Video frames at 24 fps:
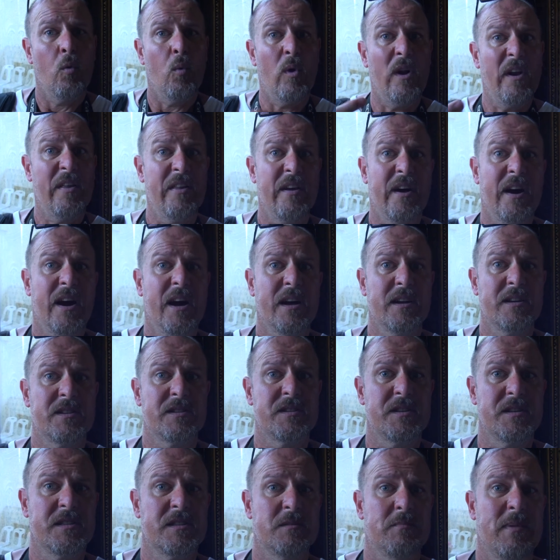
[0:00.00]
One of the
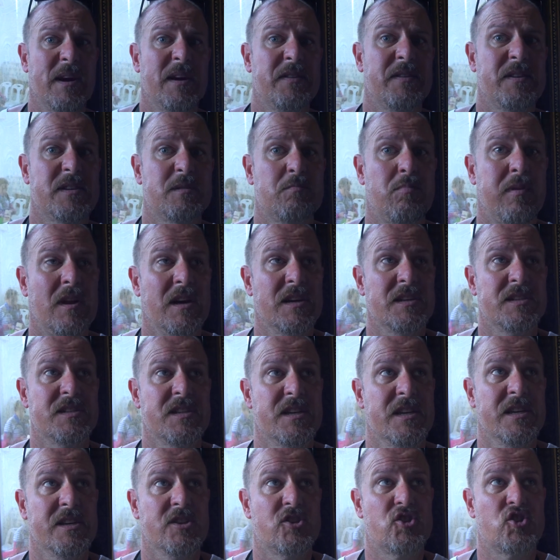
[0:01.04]
hardest things about this place
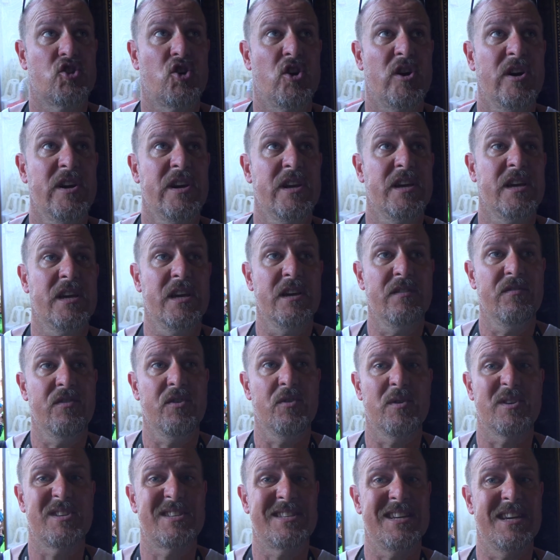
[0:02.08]
is trying to give
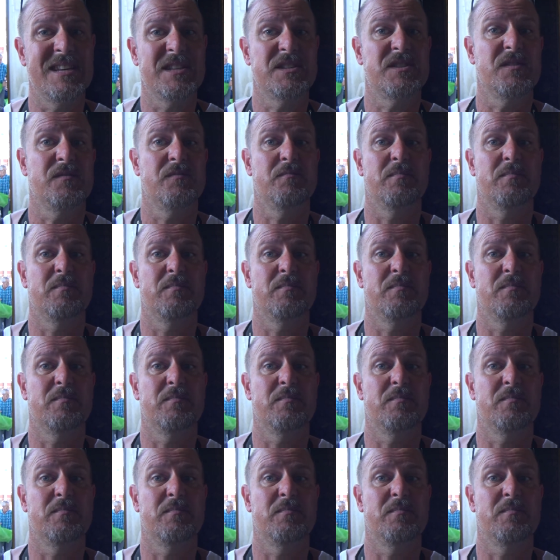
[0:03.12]
you a sense of